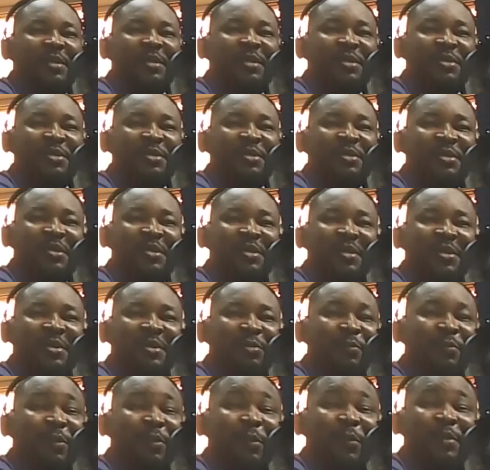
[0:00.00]
interesting.
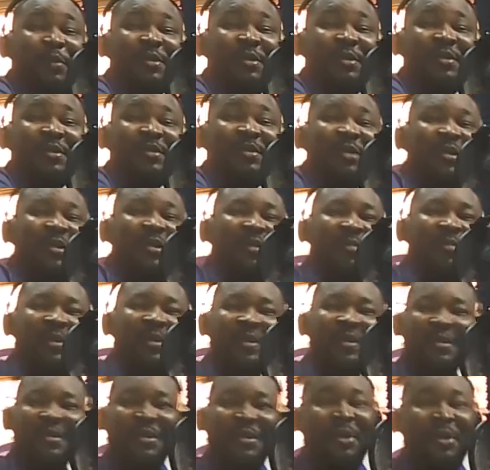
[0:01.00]
It's
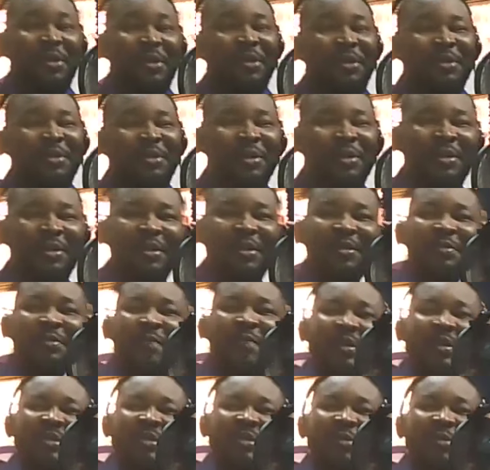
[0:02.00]
limitless. So it doesn't matter